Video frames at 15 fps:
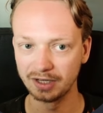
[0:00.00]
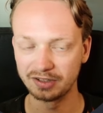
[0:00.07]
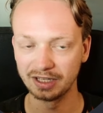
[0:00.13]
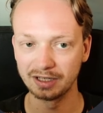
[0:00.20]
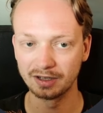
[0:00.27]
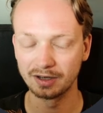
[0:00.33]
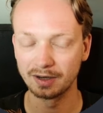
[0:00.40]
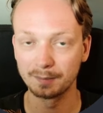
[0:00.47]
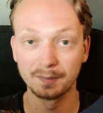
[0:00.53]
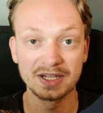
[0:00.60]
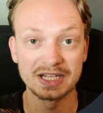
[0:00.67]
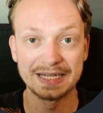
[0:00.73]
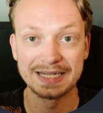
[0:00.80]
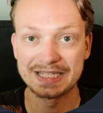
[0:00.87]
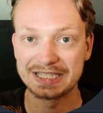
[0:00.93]
I'm
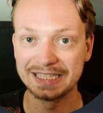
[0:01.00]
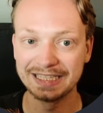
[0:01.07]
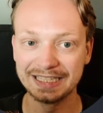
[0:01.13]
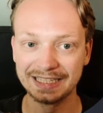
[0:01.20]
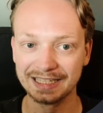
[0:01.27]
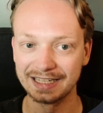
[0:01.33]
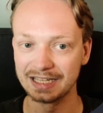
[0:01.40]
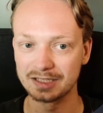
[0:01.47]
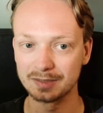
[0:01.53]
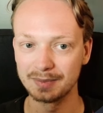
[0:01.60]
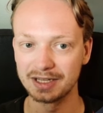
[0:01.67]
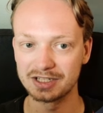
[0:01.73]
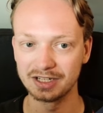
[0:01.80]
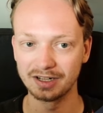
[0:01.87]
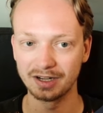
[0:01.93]
basically seeding the
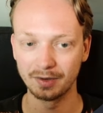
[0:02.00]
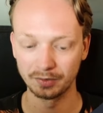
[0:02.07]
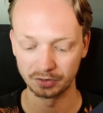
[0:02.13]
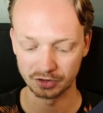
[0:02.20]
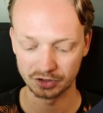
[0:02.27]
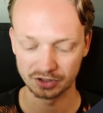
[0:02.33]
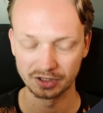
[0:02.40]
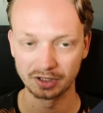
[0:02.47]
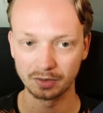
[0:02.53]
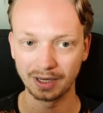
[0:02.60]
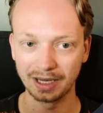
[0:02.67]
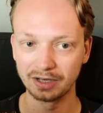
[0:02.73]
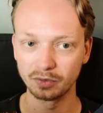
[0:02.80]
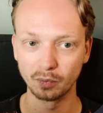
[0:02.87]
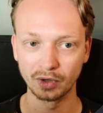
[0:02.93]
database here. I'll just
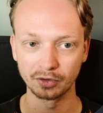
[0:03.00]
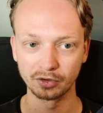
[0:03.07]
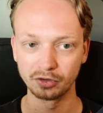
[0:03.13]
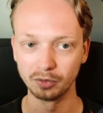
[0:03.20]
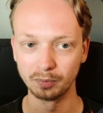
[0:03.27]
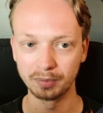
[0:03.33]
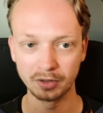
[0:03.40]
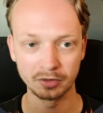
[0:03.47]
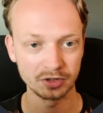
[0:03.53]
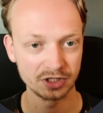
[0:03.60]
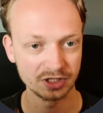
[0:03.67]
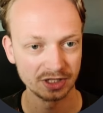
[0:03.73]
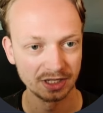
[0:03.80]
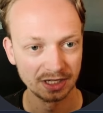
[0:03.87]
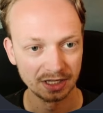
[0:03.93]
create 1 or 2
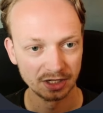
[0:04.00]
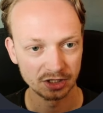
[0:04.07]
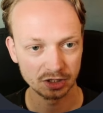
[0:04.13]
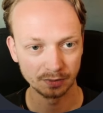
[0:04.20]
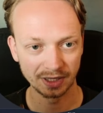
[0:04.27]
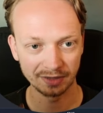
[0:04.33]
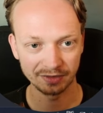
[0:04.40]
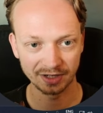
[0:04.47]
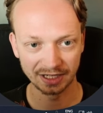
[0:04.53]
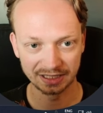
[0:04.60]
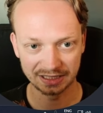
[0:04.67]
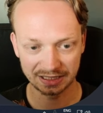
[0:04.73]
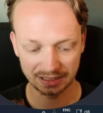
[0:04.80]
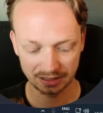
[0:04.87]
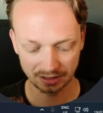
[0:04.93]
posts. So we'll have an
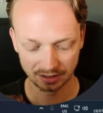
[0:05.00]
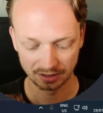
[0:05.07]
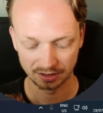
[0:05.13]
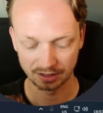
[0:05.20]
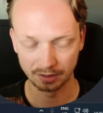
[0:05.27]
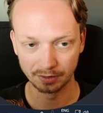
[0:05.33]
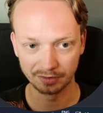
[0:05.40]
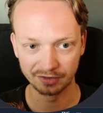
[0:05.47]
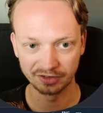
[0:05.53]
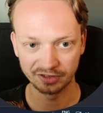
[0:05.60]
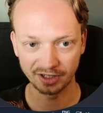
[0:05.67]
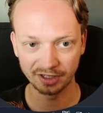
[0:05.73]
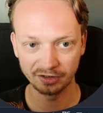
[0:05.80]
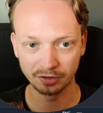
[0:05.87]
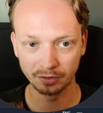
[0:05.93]
ID, they'll have a
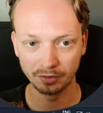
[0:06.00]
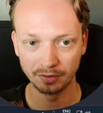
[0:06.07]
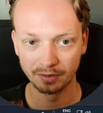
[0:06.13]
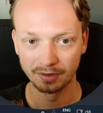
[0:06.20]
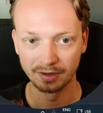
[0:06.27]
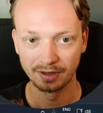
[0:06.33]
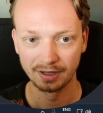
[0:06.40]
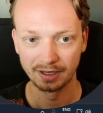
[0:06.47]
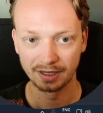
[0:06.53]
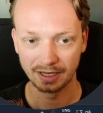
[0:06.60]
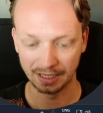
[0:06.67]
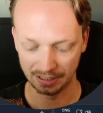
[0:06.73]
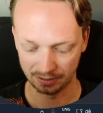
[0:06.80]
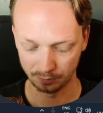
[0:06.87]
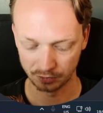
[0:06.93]
title,
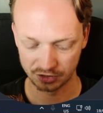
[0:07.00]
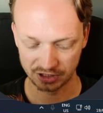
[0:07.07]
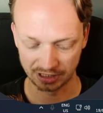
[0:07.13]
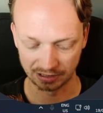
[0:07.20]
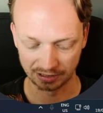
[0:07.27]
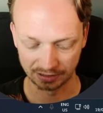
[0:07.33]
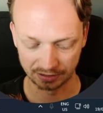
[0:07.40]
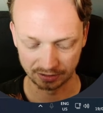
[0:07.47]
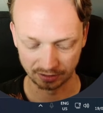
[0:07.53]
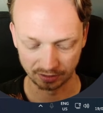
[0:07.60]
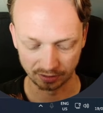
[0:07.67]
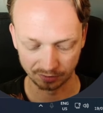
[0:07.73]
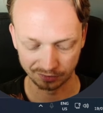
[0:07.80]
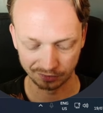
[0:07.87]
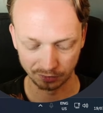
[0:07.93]
and we'll say like
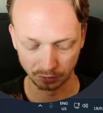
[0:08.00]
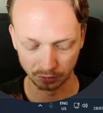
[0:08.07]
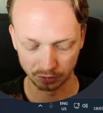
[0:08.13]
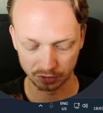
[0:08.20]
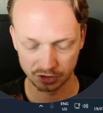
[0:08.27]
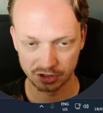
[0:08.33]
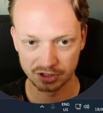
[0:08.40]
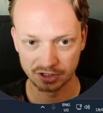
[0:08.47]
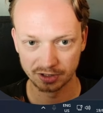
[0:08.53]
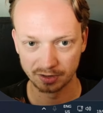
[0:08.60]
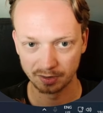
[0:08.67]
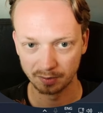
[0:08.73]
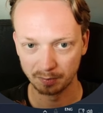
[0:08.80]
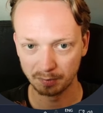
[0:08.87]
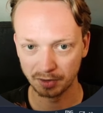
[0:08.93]
first
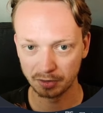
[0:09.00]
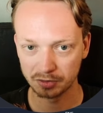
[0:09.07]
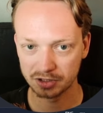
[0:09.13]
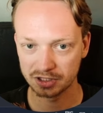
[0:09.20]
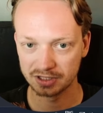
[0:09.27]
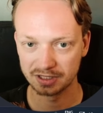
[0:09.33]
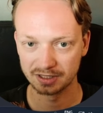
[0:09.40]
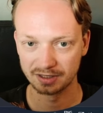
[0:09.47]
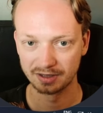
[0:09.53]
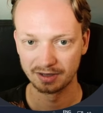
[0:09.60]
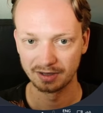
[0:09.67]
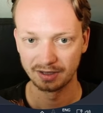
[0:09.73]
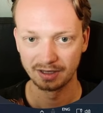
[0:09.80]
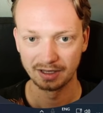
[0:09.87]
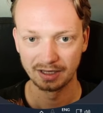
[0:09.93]
post,
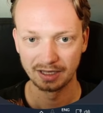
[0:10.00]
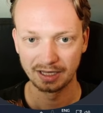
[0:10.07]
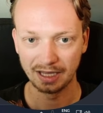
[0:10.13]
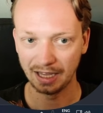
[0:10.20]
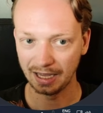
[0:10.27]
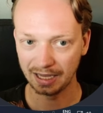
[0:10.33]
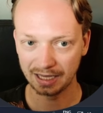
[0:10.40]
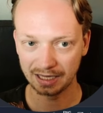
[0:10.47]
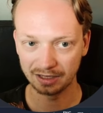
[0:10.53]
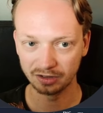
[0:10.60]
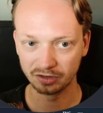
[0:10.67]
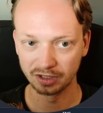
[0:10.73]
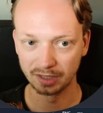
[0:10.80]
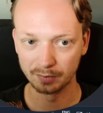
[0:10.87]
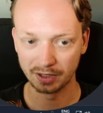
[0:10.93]
and
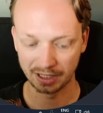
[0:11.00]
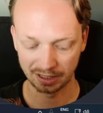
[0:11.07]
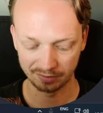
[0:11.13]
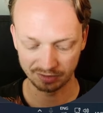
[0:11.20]
they will have a